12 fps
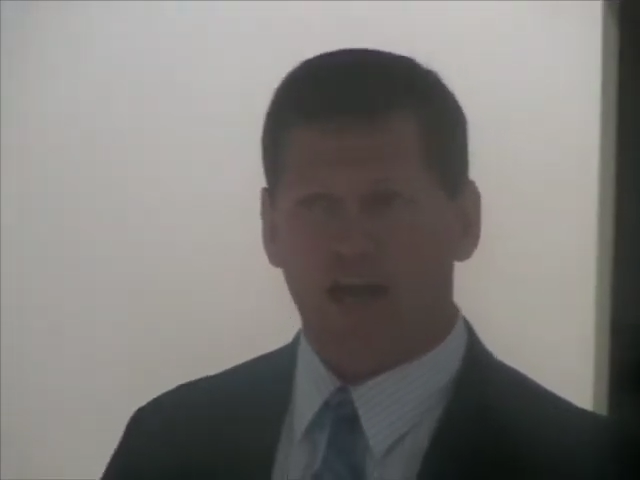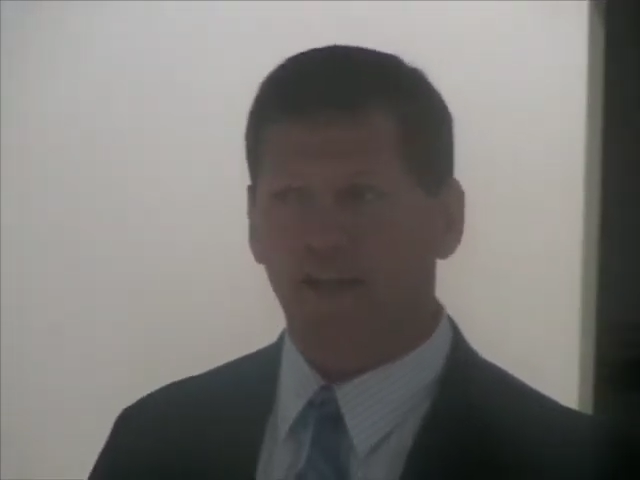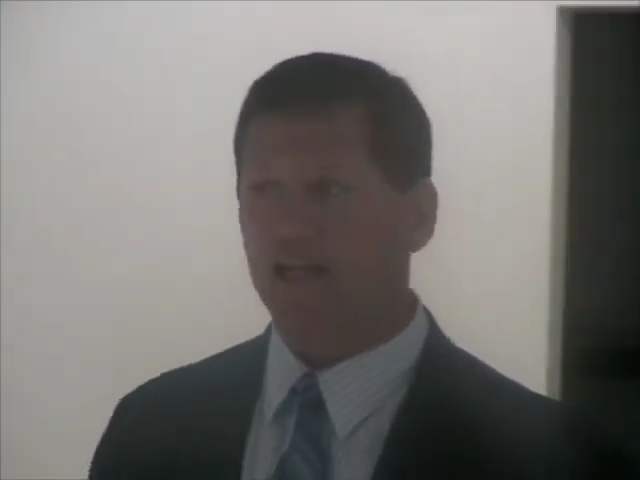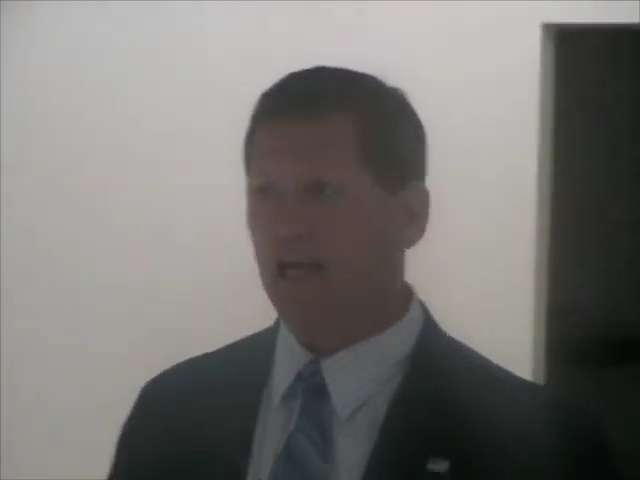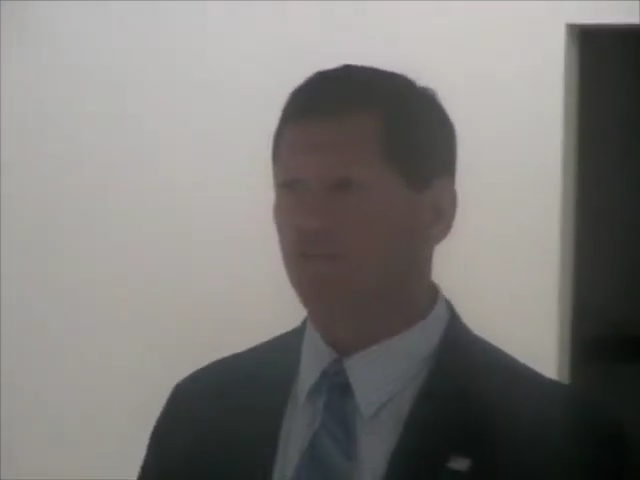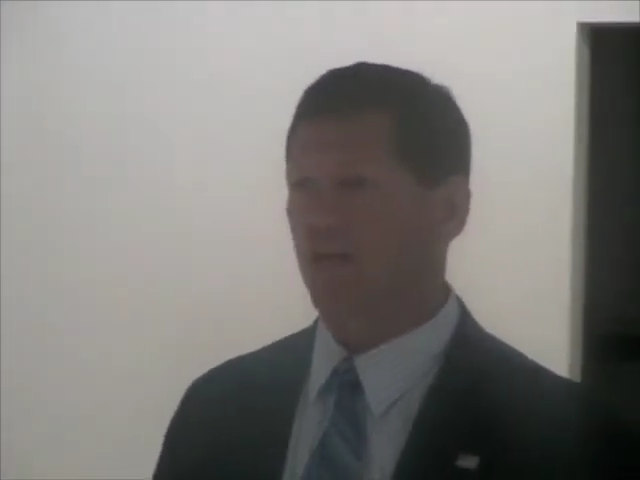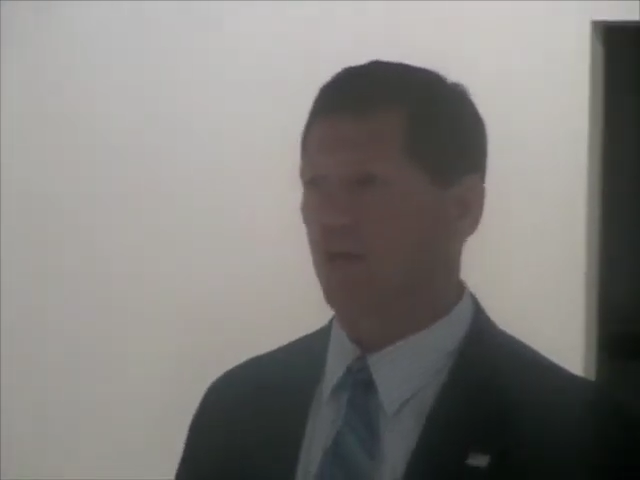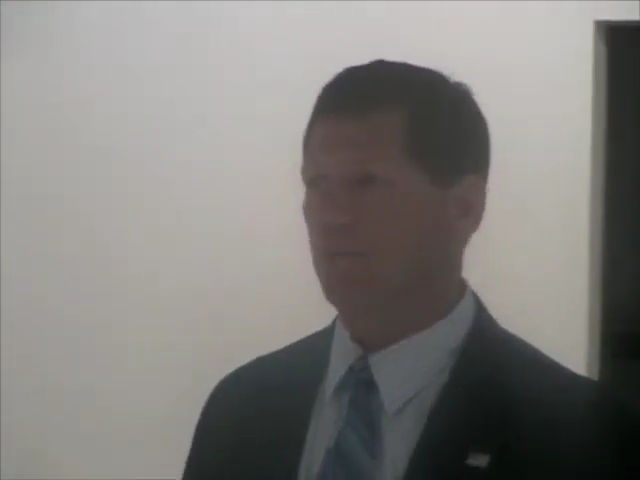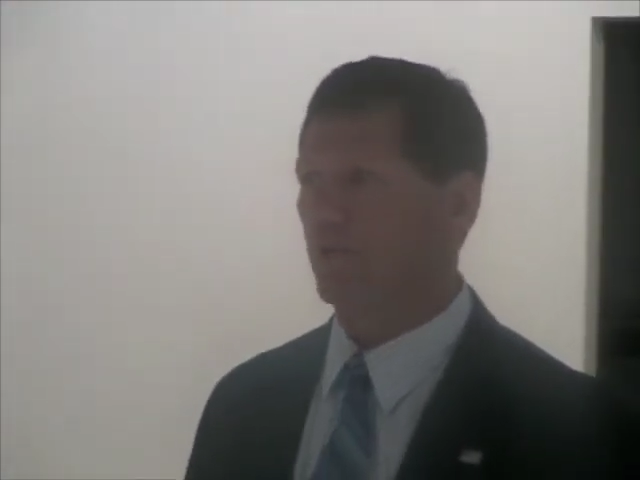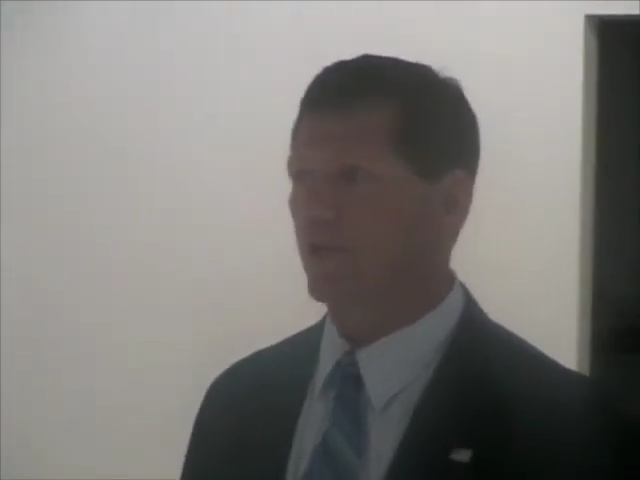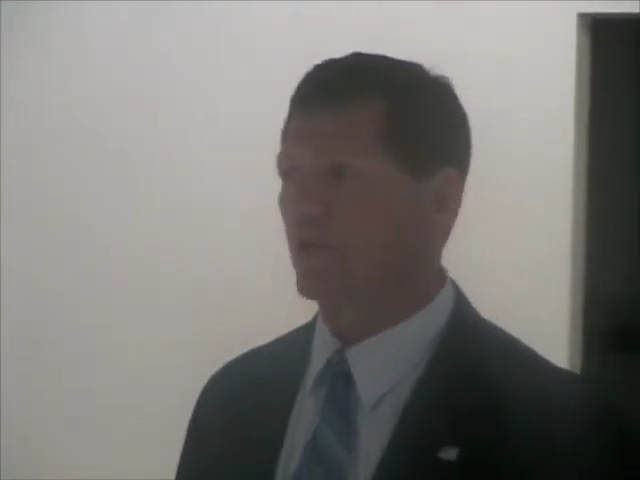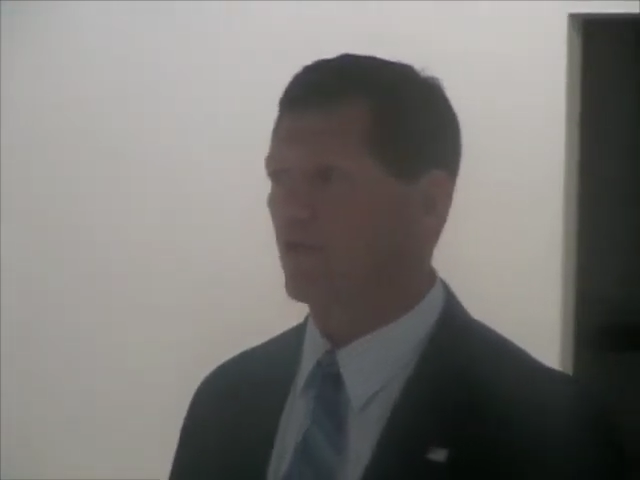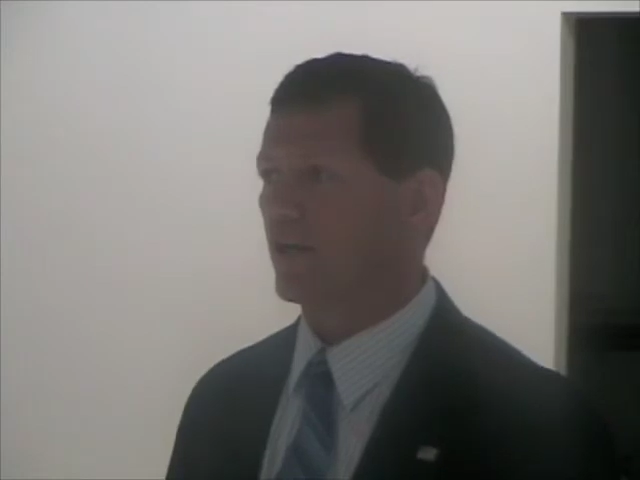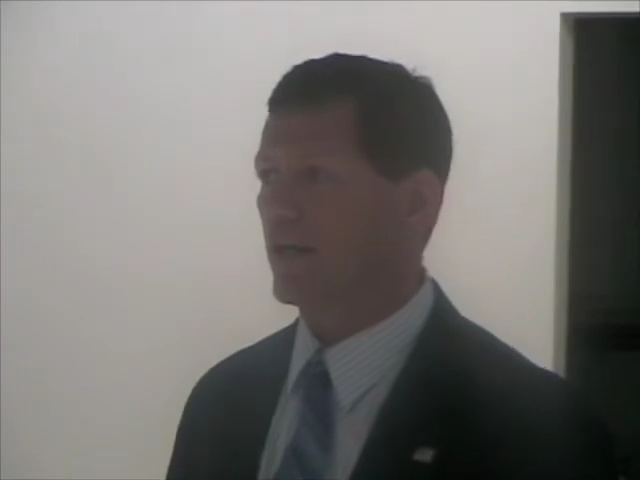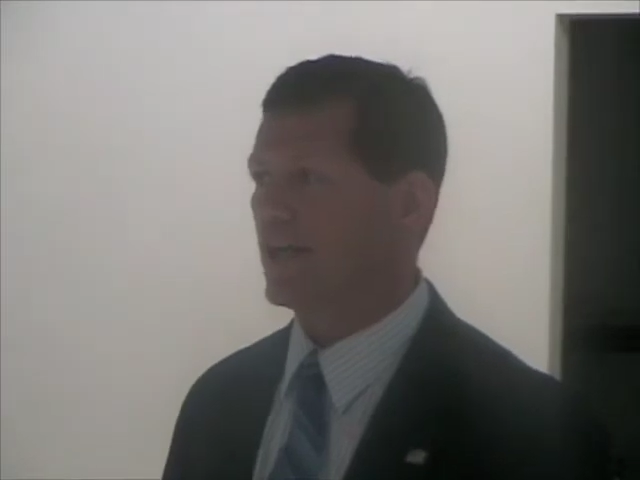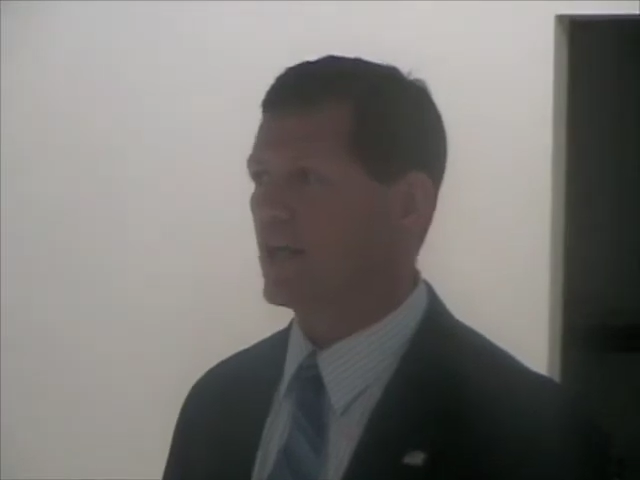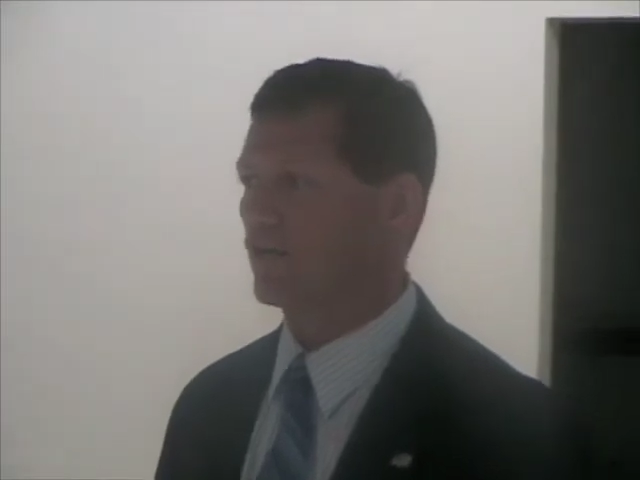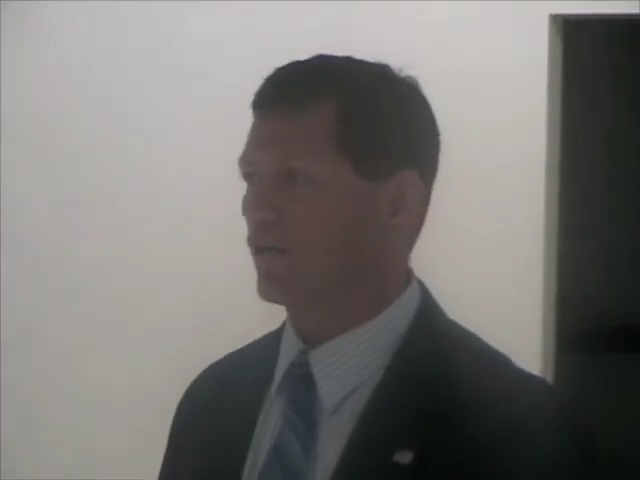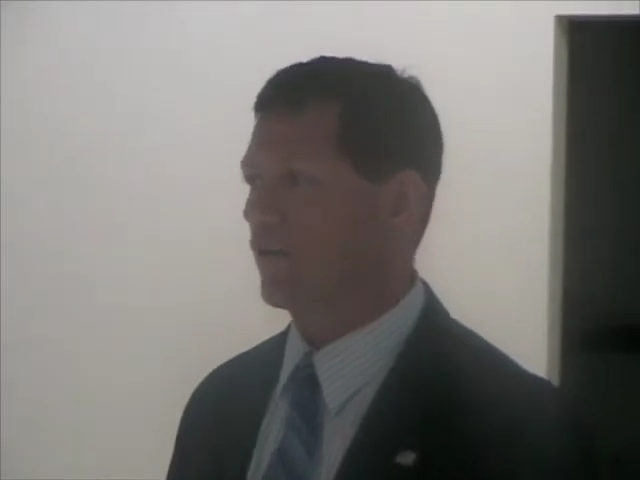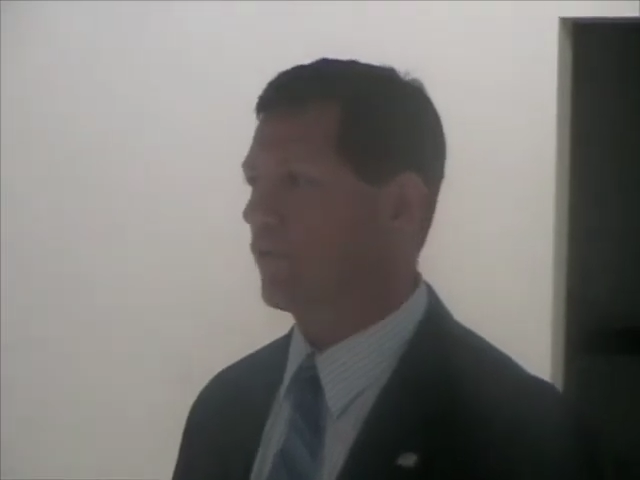I think I've got a pretty good handle